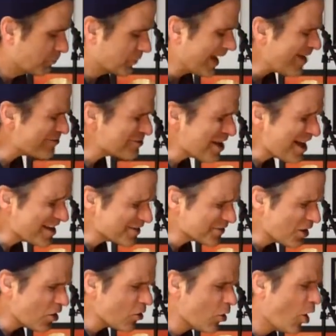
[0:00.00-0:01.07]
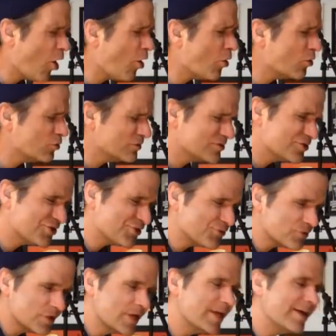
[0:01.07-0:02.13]
brown eyes, I'll hold you
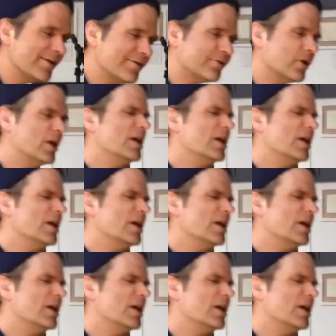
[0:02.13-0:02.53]
near,